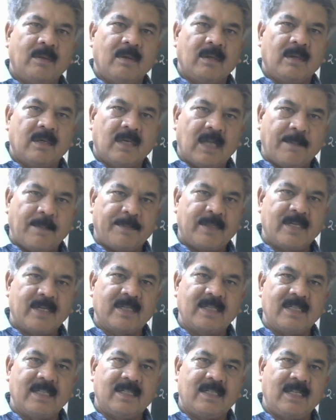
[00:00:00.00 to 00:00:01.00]
Temperature
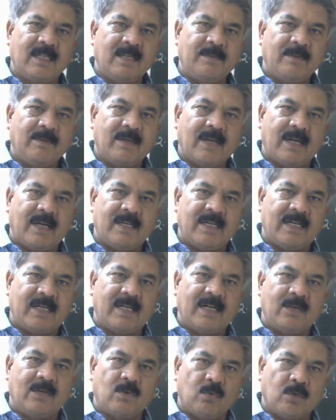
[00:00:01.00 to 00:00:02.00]
sensing can detect